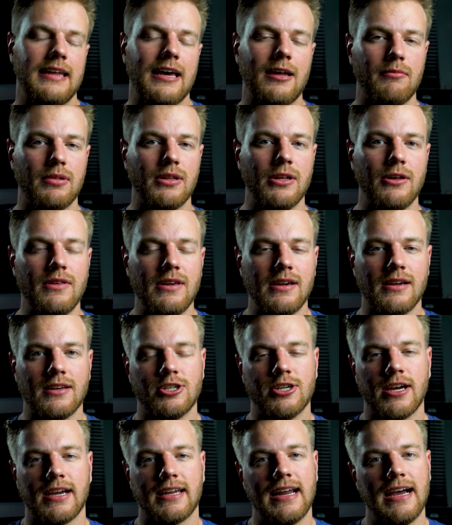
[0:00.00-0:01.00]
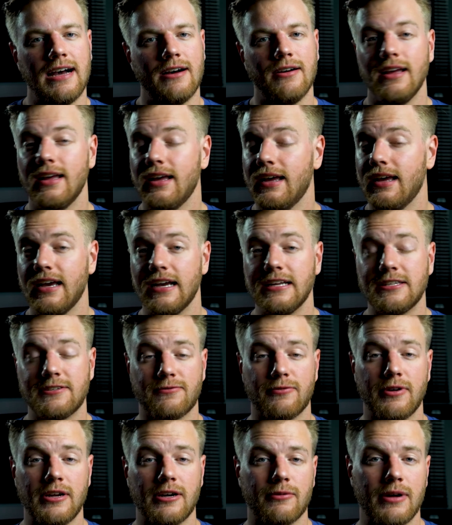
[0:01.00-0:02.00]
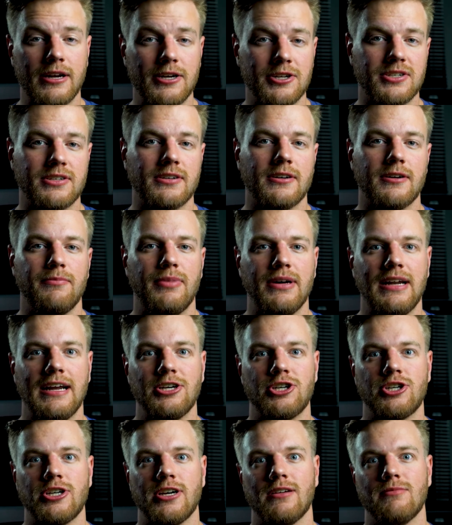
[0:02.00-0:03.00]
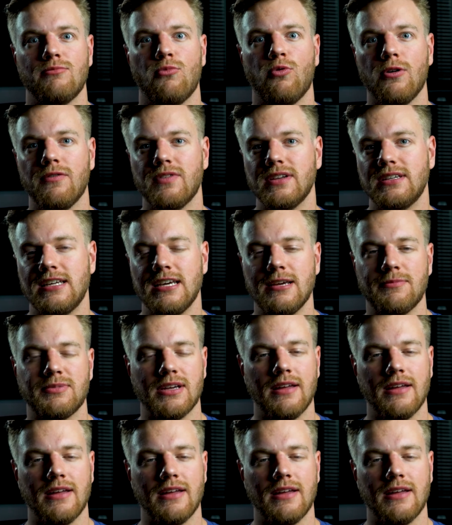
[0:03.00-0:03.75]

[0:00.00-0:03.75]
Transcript: down below that you can check it out. It's free to register, but I share more of the tips